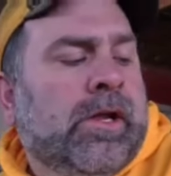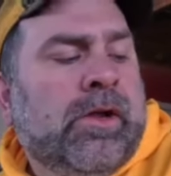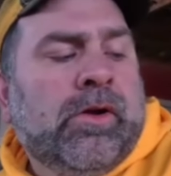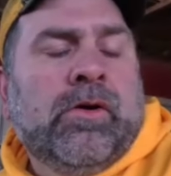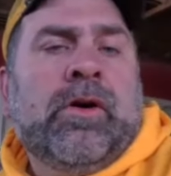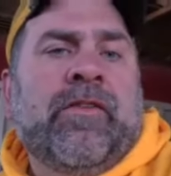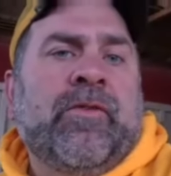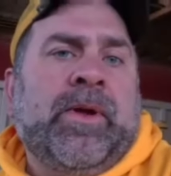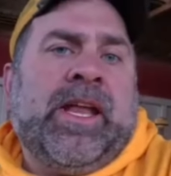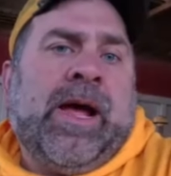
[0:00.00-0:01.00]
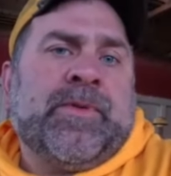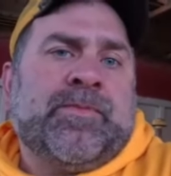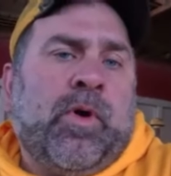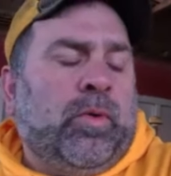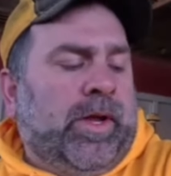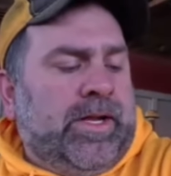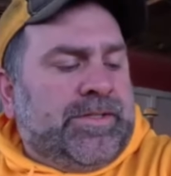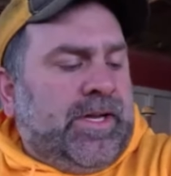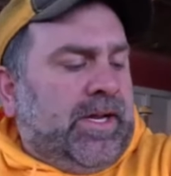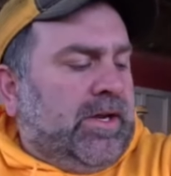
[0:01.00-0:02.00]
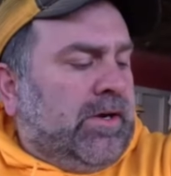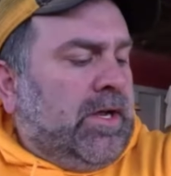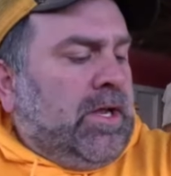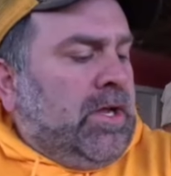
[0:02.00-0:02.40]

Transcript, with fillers: you know, of a Minneapolis Moline, say, you know,